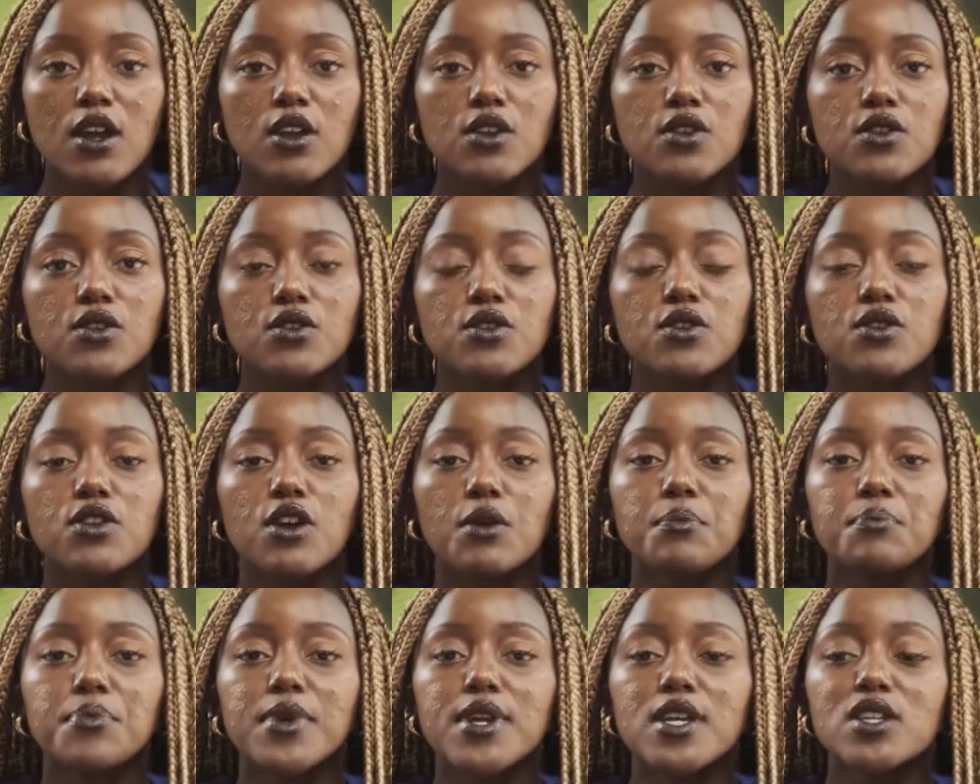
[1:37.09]

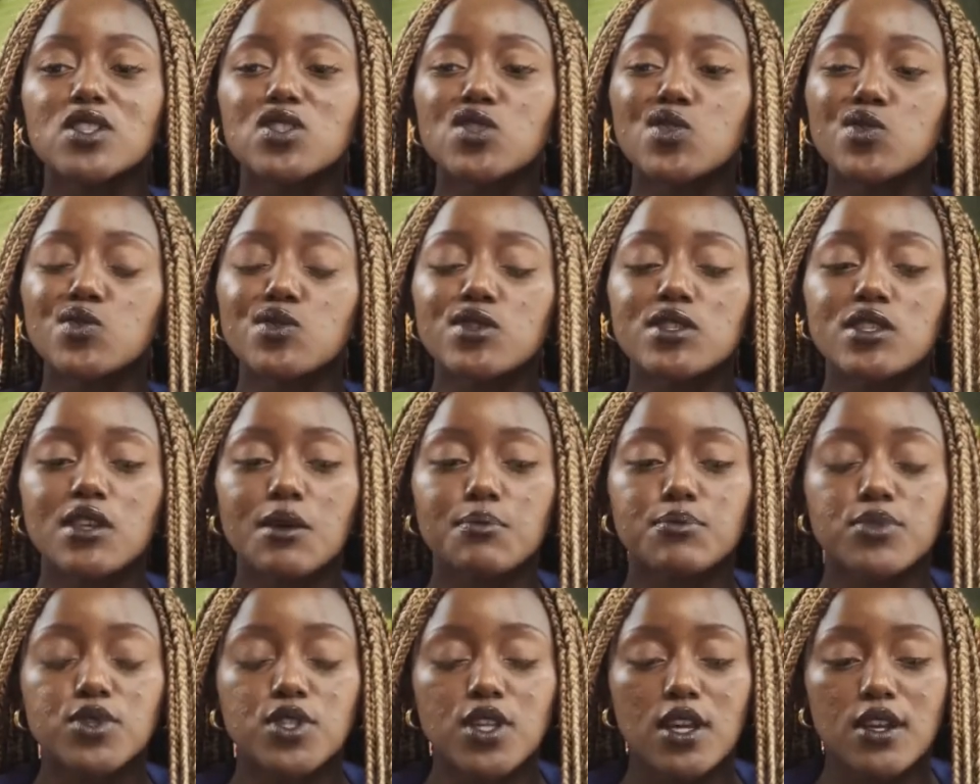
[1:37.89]
not being too
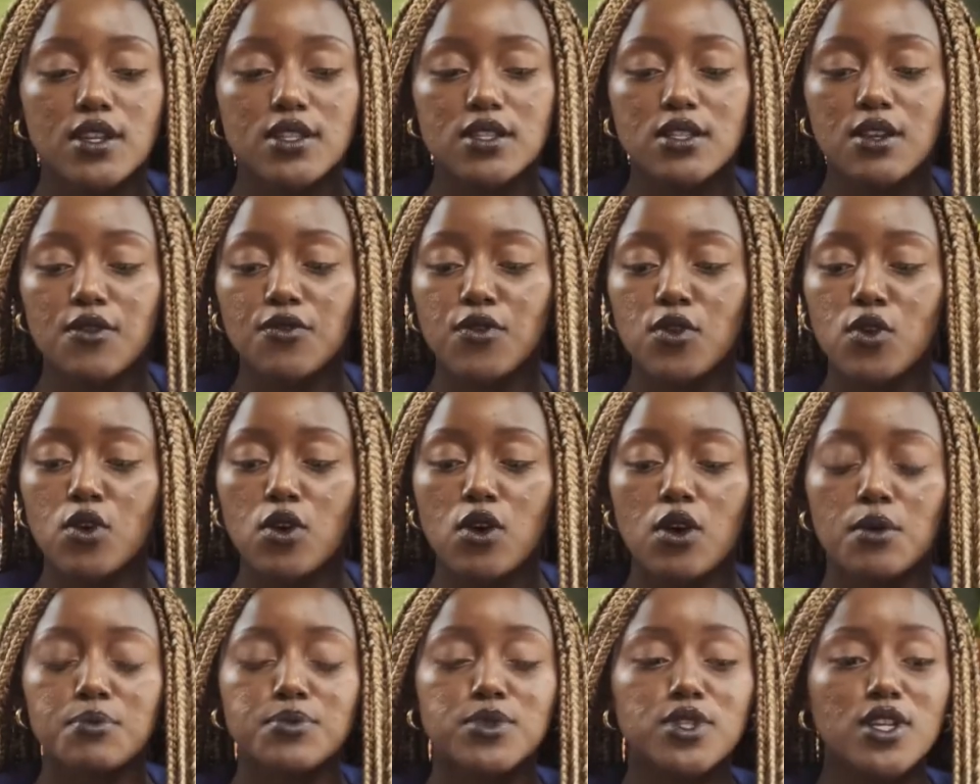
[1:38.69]
subjective
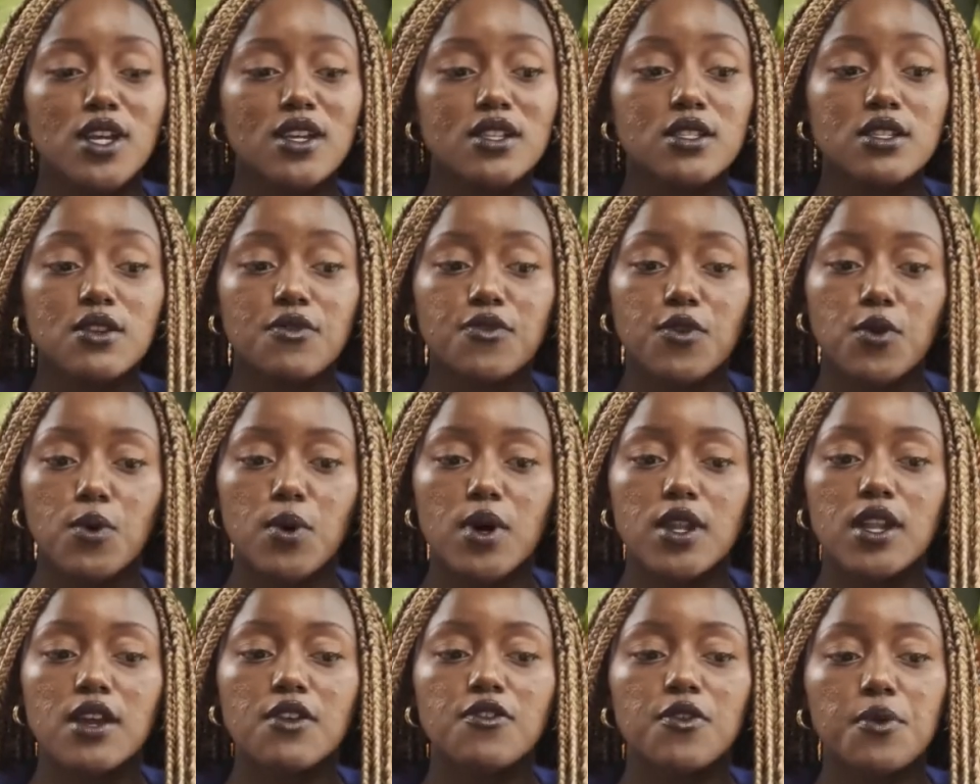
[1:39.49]
or objective or
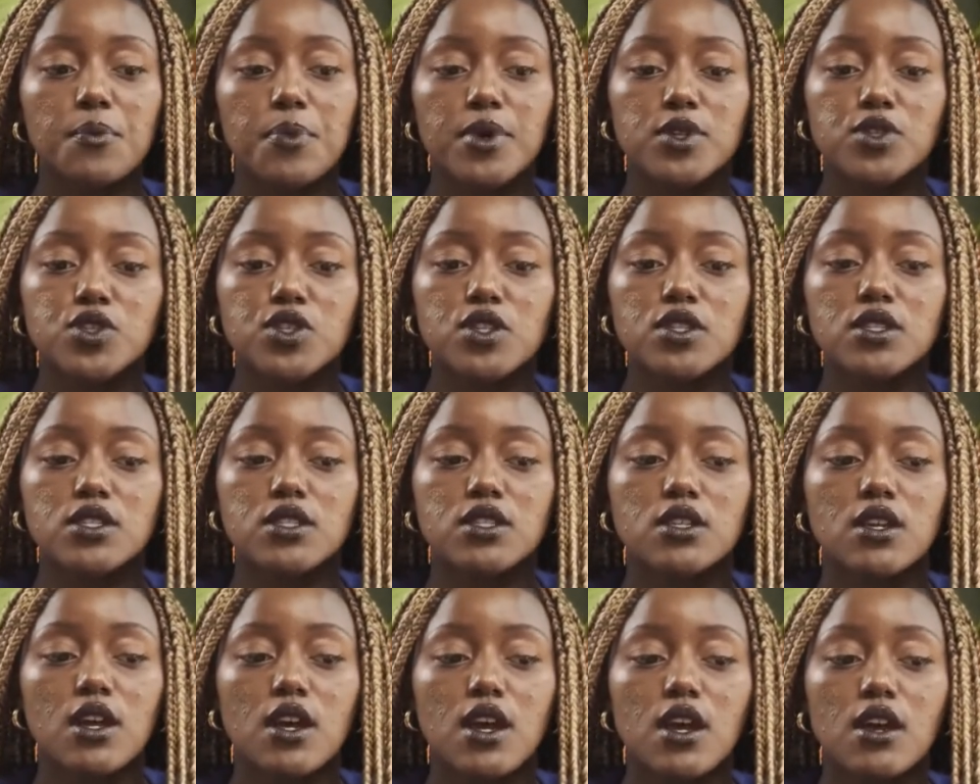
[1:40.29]
whatever, but just